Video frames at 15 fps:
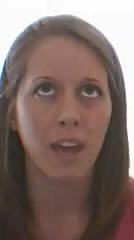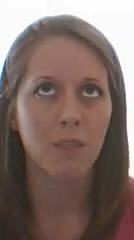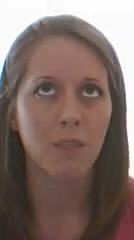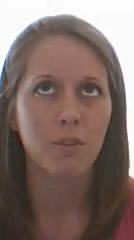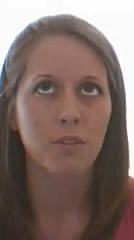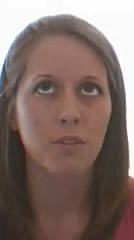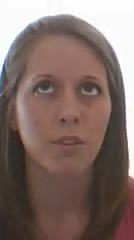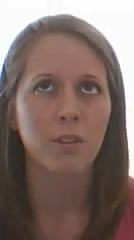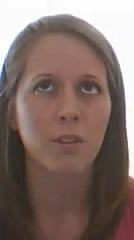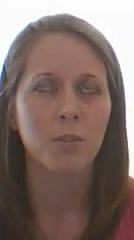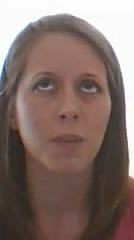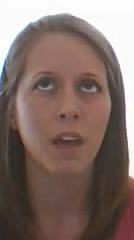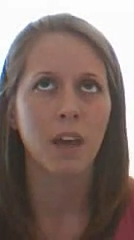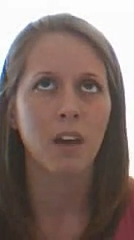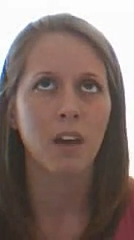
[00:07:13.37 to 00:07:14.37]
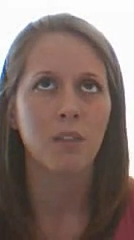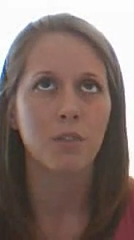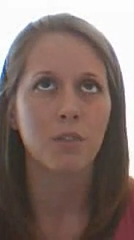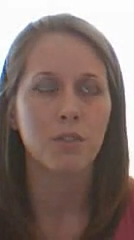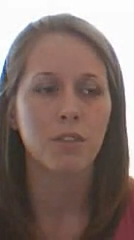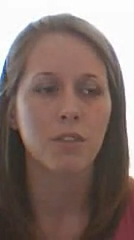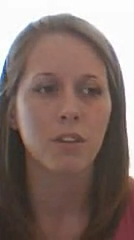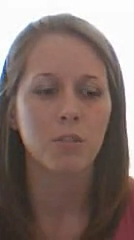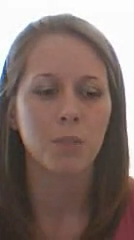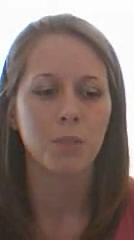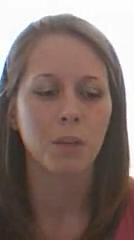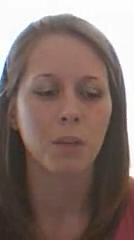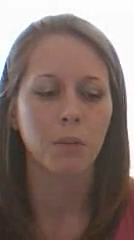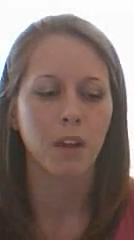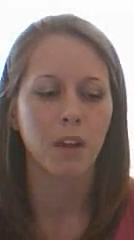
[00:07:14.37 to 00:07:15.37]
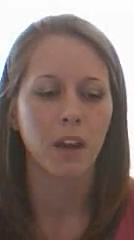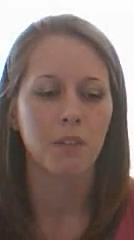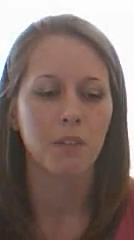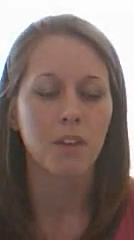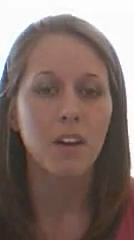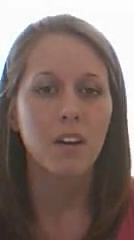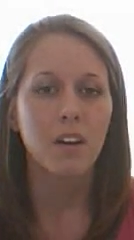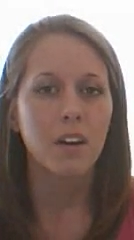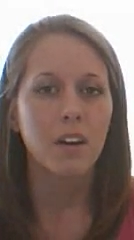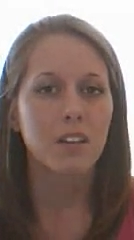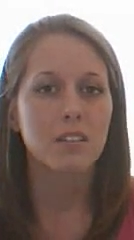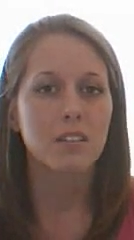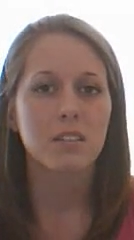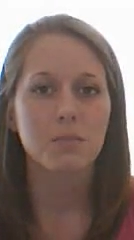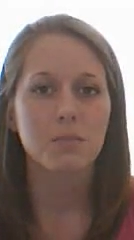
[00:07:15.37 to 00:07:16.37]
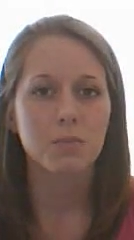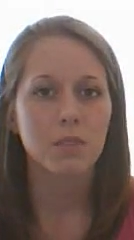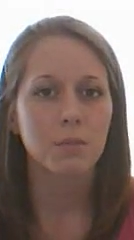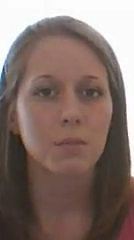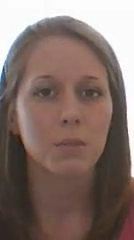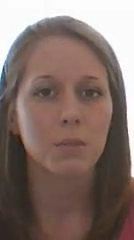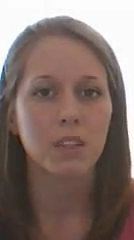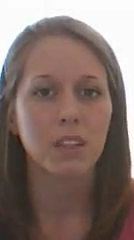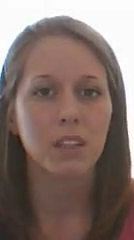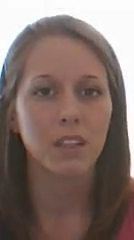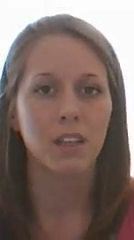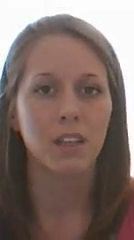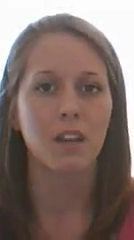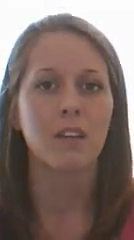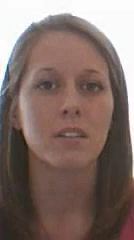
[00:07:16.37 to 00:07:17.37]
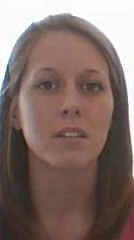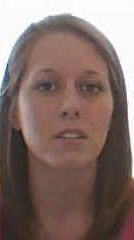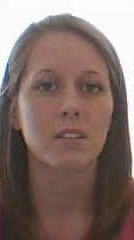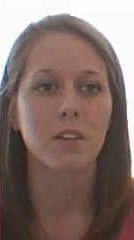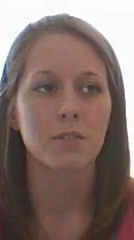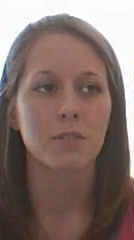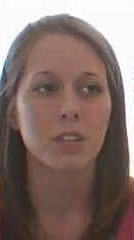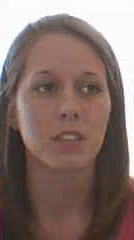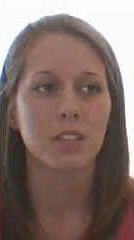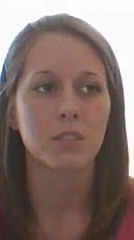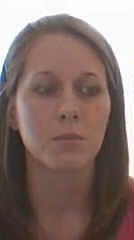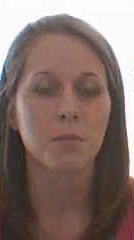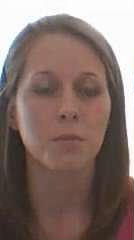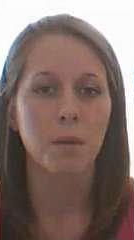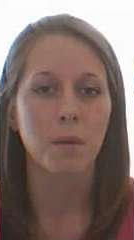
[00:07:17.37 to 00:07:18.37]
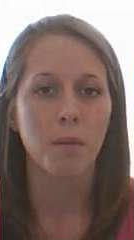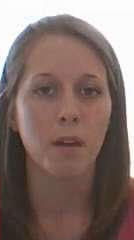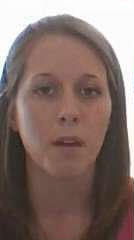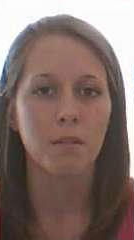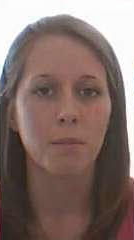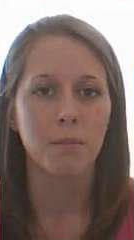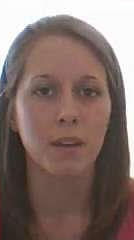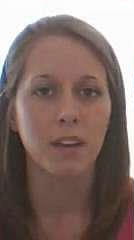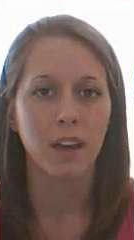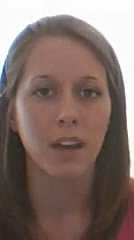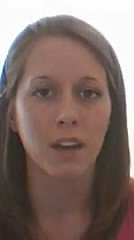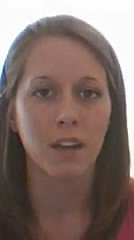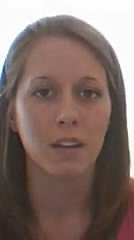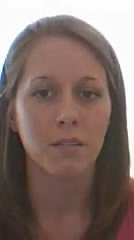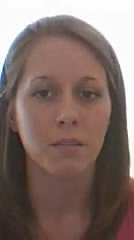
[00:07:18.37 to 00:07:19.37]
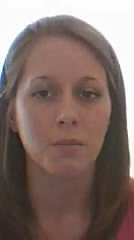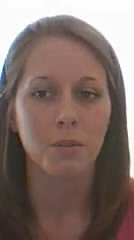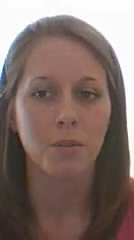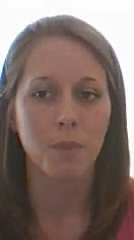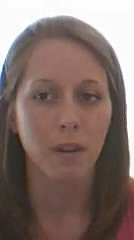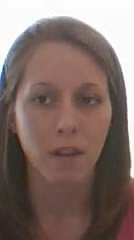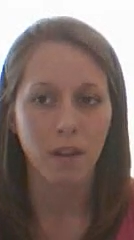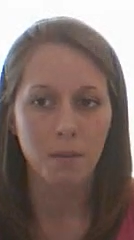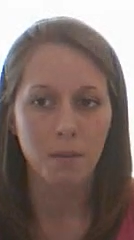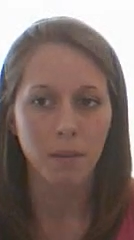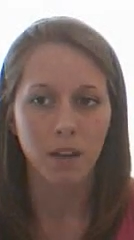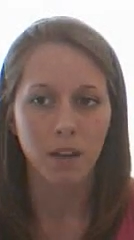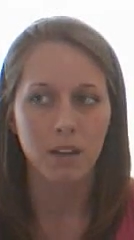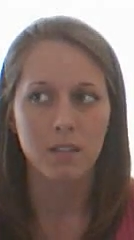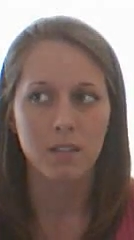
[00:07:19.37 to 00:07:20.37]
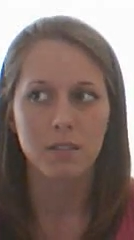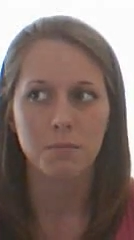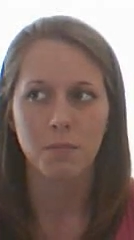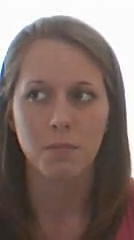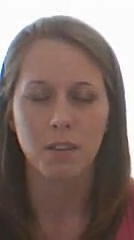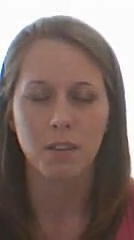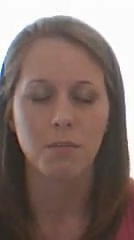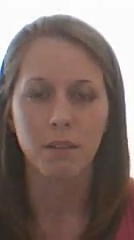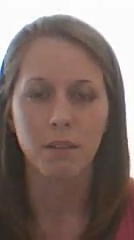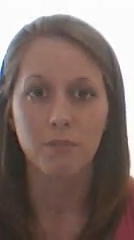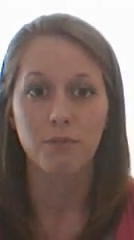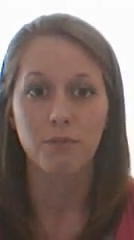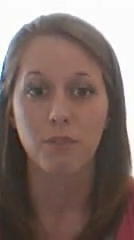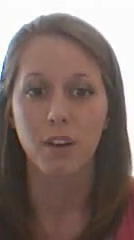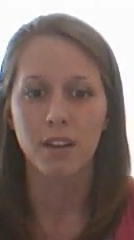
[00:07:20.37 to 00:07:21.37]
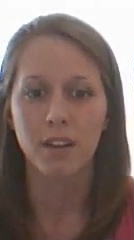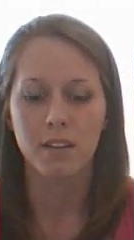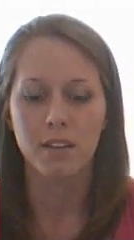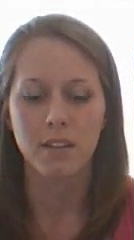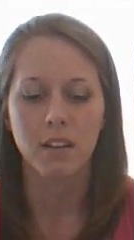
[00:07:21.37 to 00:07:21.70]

It feels good to be out. It feels good to be able to have a just completely honest conversation with my mom and my dad, and with my grandparents, and with my friends.